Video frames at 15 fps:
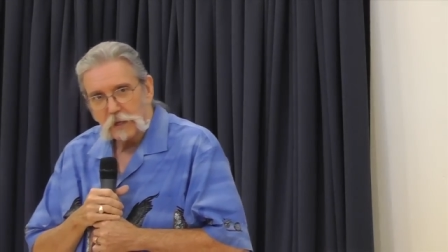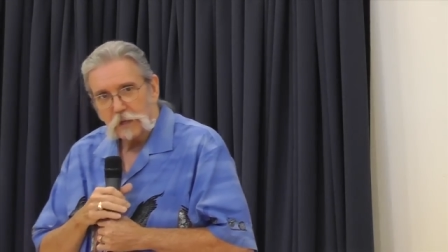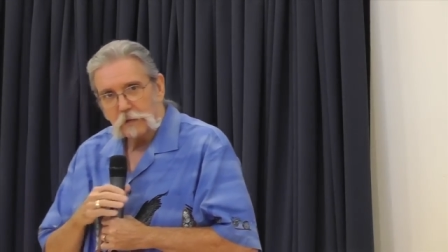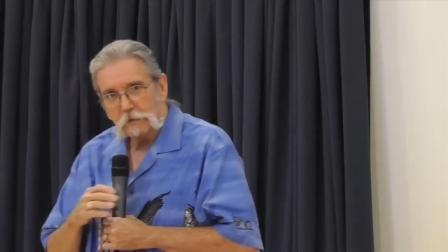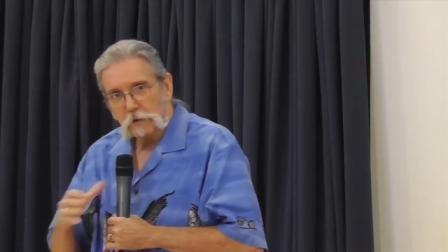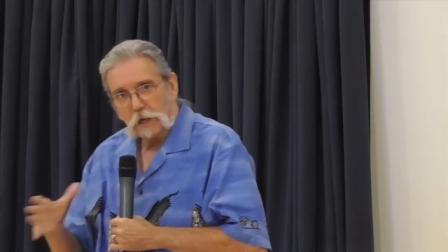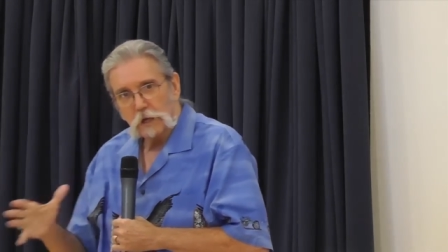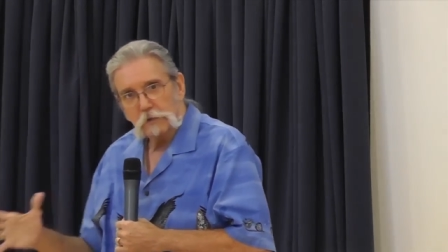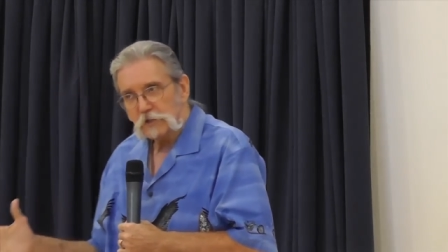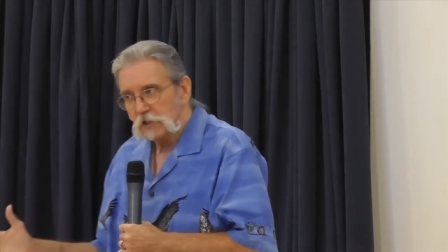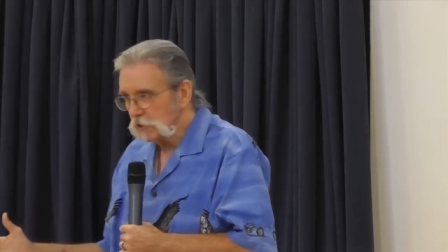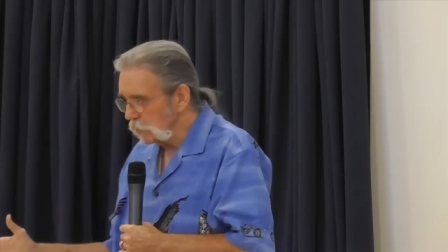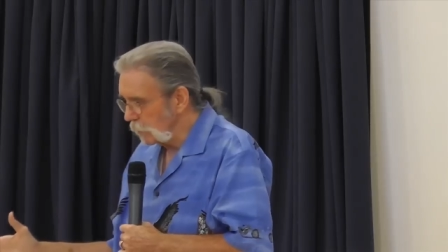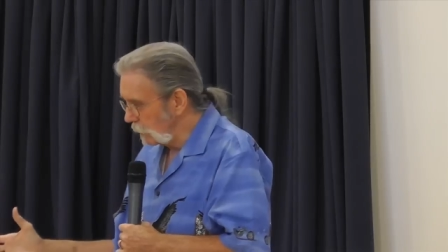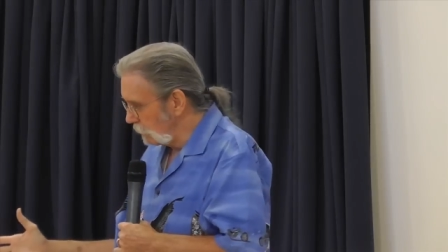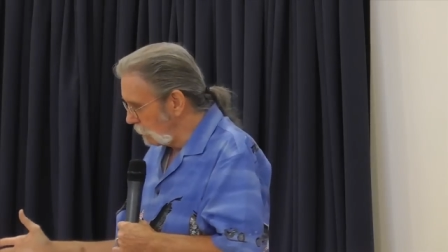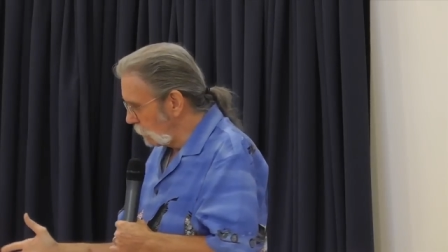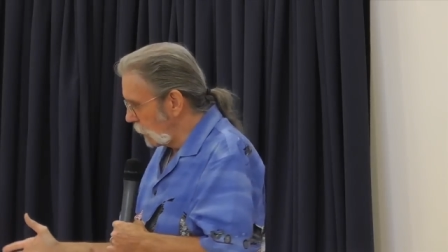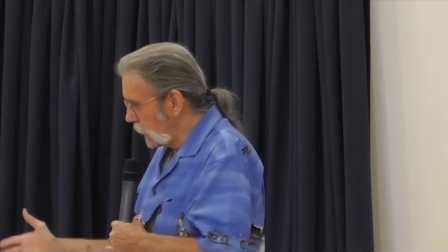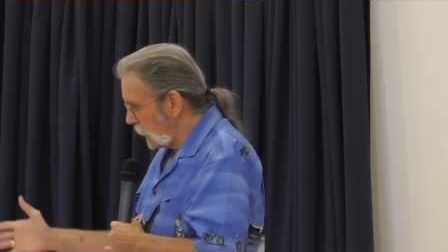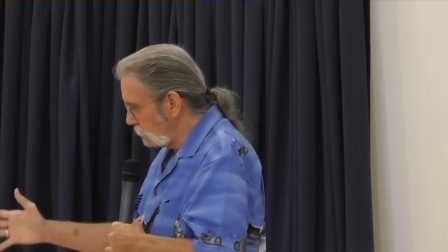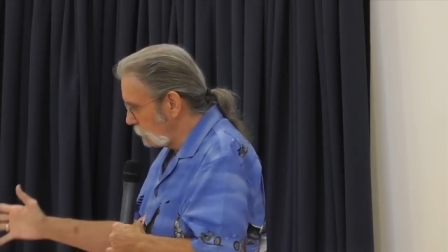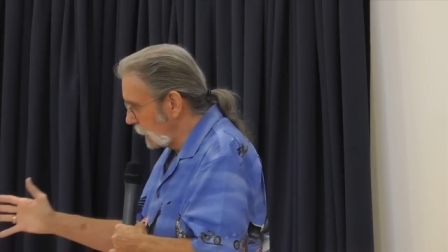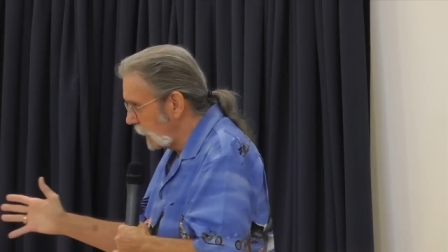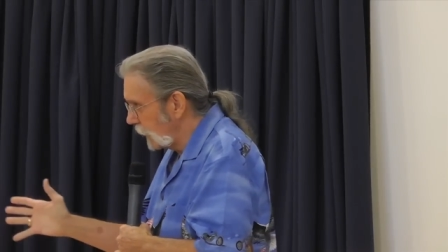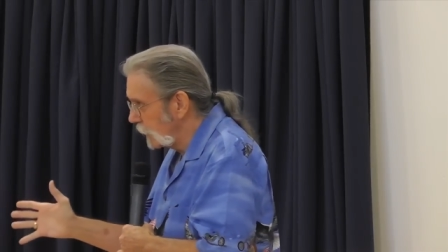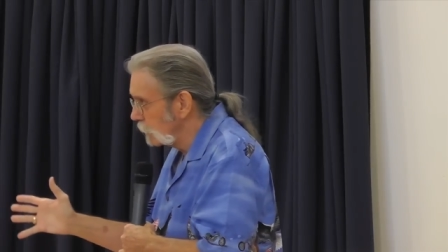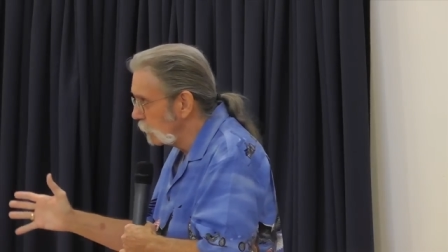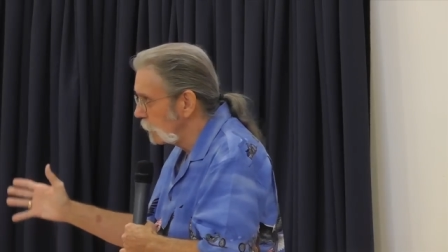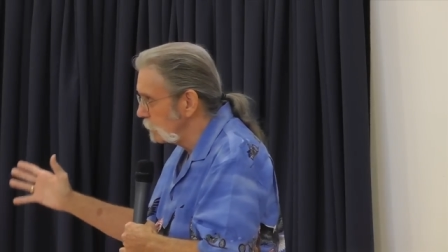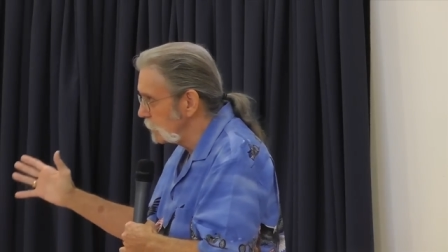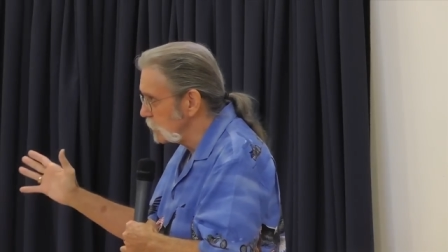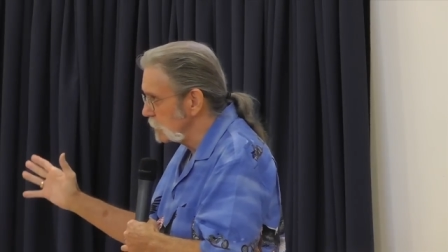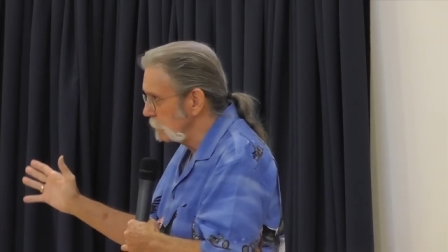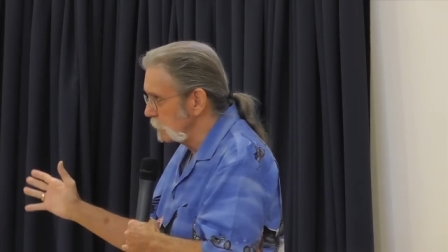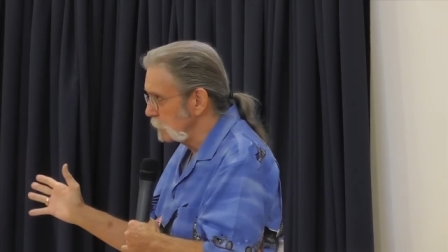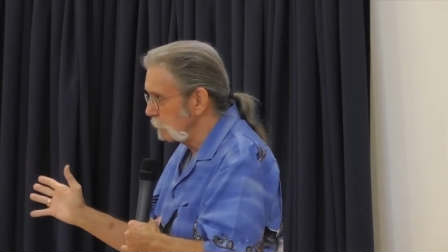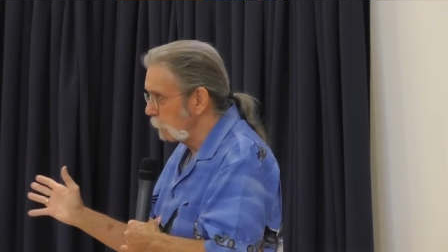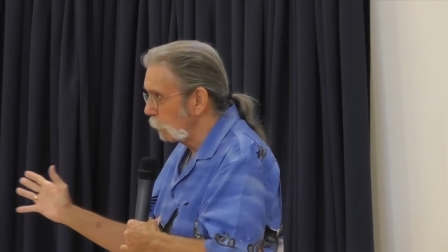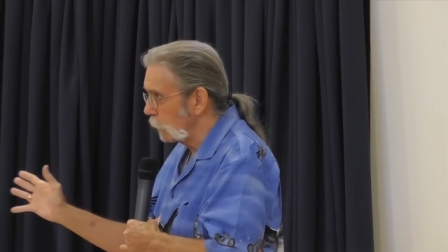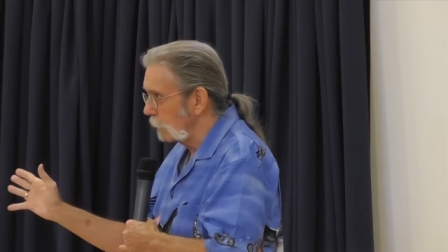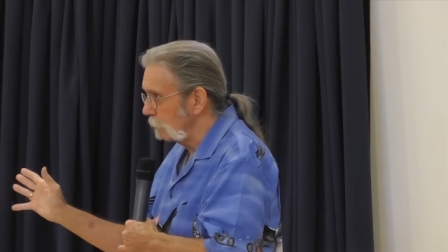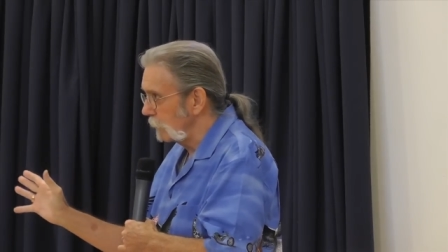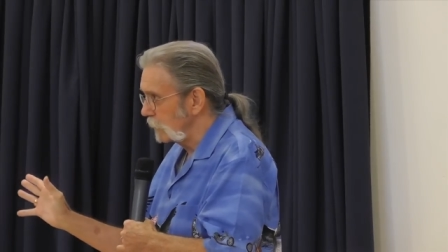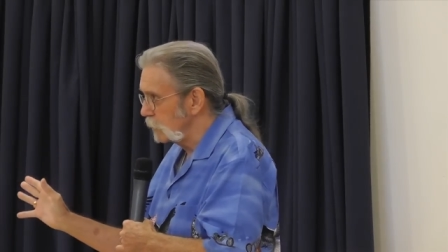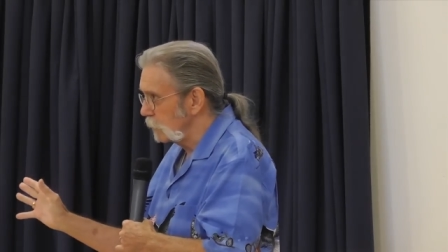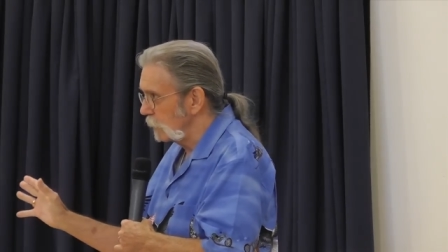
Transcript: And I just had my hand on him just to support him, make